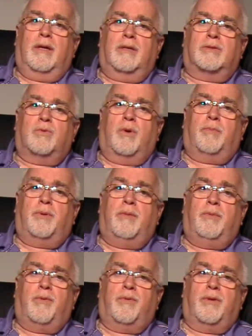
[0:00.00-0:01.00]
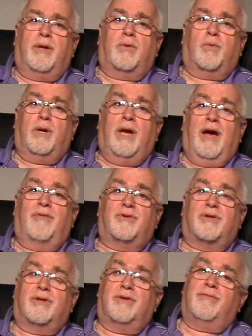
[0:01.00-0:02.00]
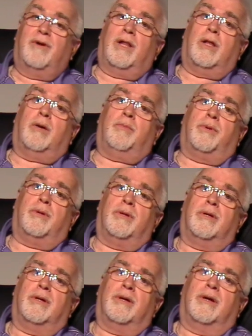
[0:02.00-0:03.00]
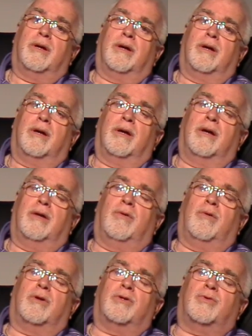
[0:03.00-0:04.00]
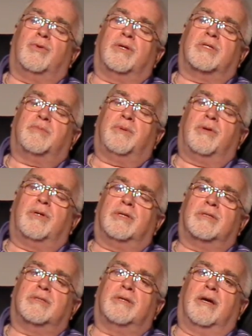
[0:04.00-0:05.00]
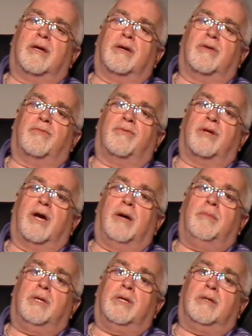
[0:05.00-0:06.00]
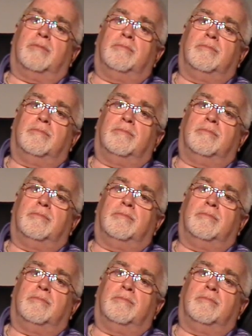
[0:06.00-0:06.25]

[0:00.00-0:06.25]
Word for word: is what people think we have to develop in order to experience psychic phenomenon.